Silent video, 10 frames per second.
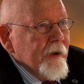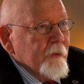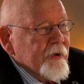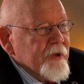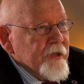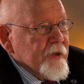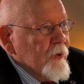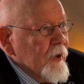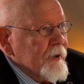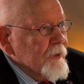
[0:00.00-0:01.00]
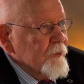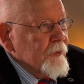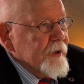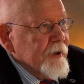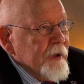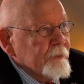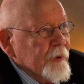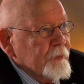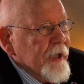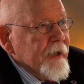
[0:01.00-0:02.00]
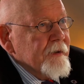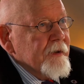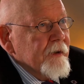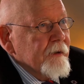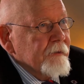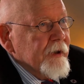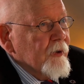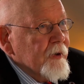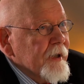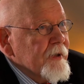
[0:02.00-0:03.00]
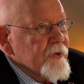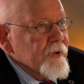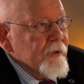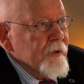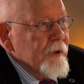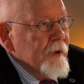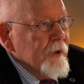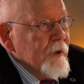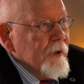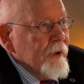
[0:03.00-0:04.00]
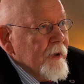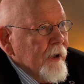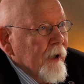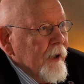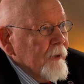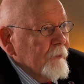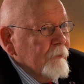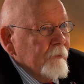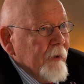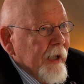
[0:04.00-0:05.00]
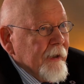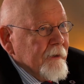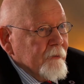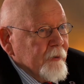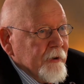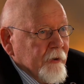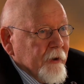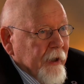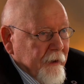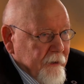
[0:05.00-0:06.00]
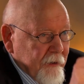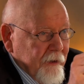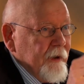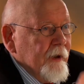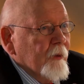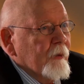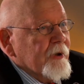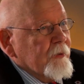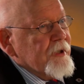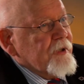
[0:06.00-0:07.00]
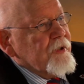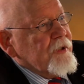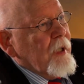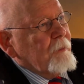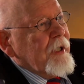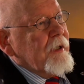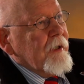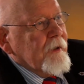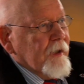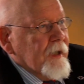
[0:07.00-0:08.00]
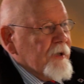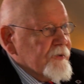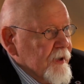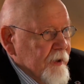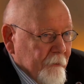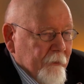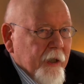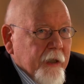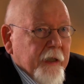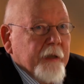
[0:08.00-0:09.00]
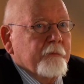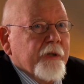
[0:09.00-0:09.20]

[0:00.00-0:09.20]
we'll just go on with the prepared recordings and we'll look at what questions come in and can answer them in